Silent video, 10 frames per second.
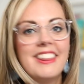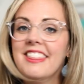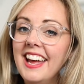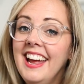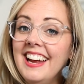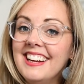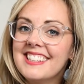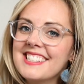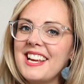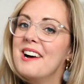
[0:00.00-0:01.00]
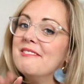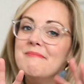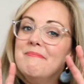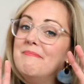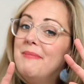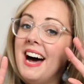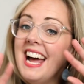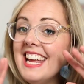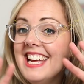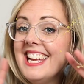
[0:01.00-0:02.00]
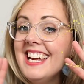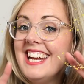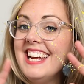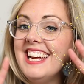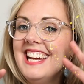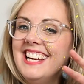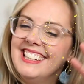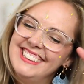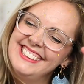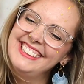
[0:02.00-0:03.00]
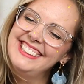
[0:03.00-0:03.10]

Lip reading: Thanks. Bye.